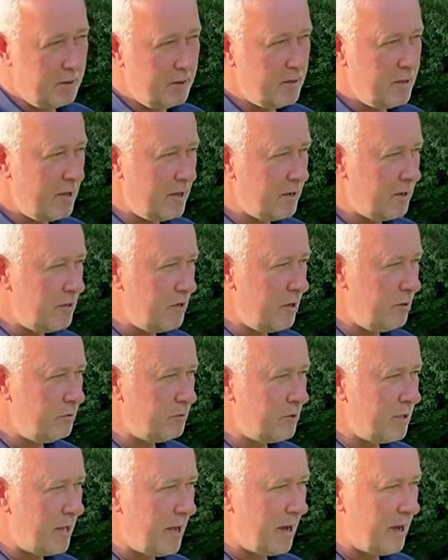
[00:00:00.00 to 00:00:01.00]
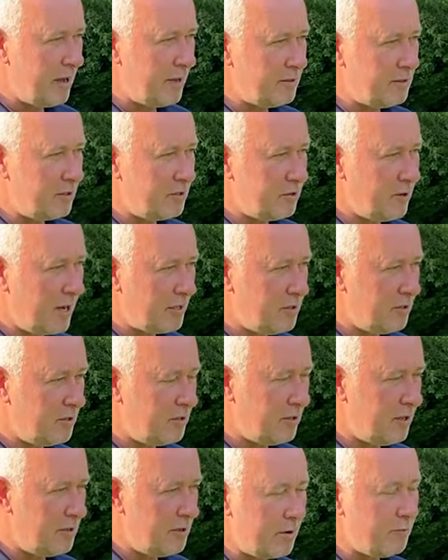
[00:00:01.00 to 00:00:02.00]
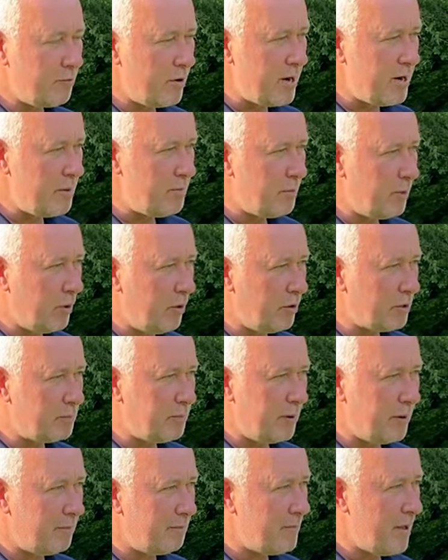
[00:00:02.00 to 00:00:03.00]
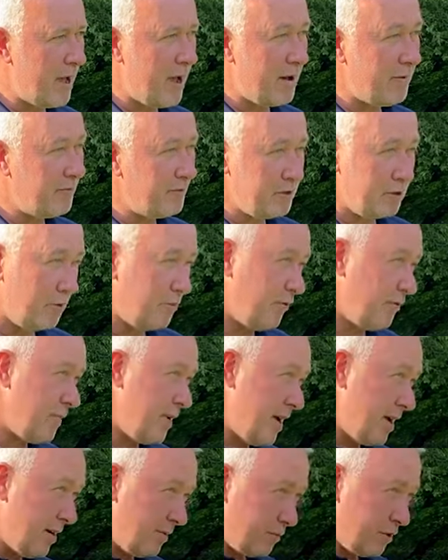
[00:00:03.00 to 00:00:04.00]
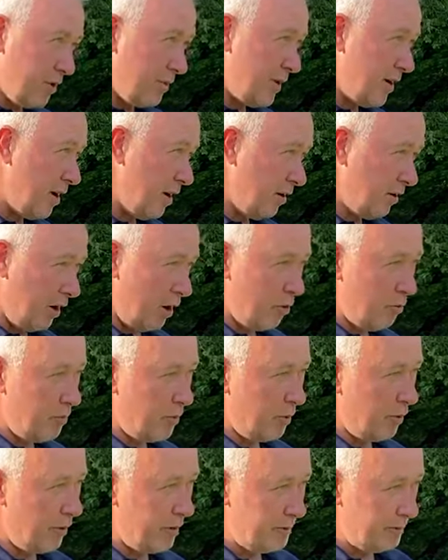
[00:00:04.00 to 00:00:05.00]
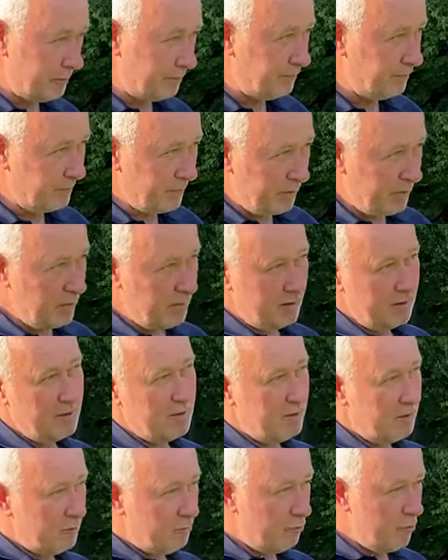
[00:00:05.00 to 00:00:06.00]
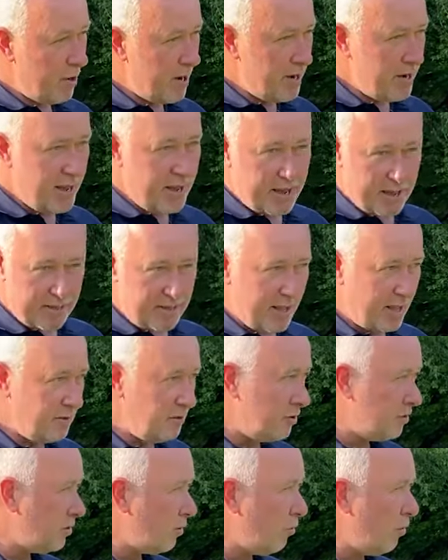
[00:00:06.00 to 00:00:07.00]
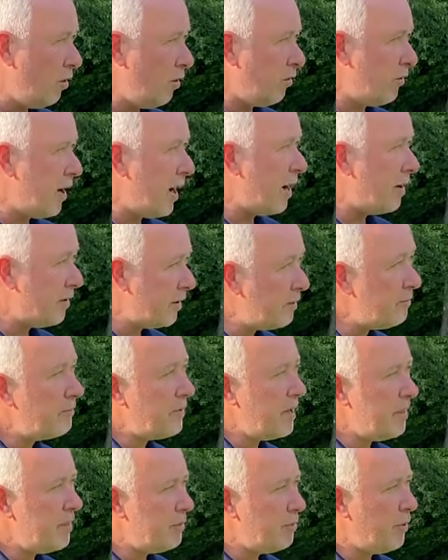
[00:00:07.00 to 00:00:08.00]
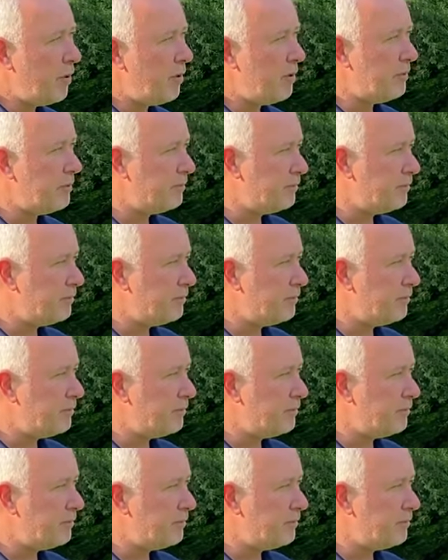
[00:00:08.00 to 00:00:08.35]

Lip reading: you can use that as a strategy and reading putts. But yeah, so for me, I'm coming on low point, read it, and then just to walk around and hit the putt.